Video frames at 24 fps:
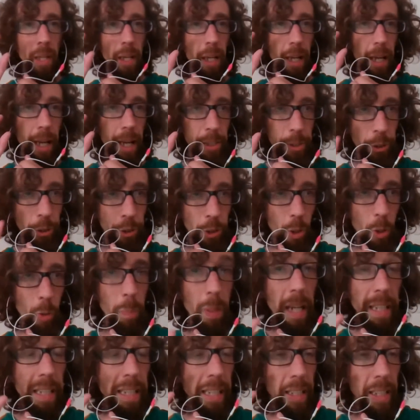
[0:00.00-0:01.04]
And so
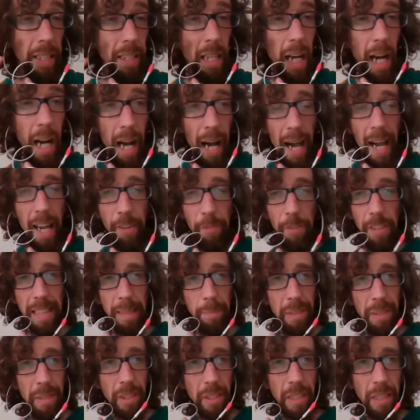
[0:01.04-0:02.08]
by getting high
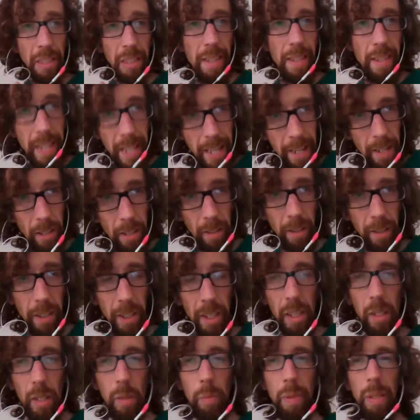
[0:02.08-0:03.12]
visibility there,
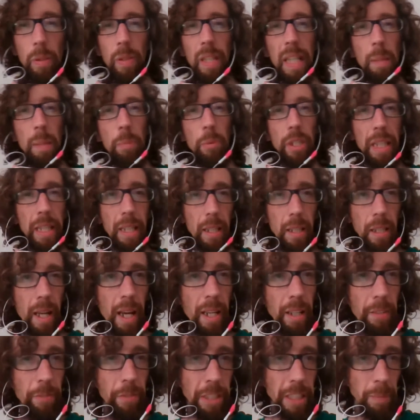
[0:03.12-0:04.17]
we were able to get a lot
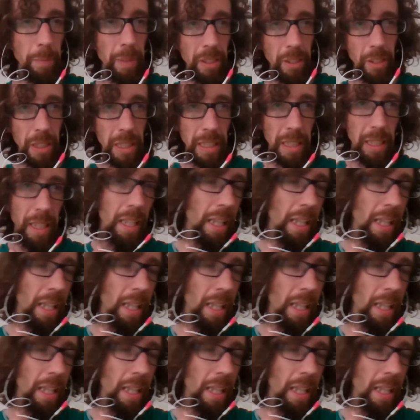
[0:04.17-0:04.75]
of visibility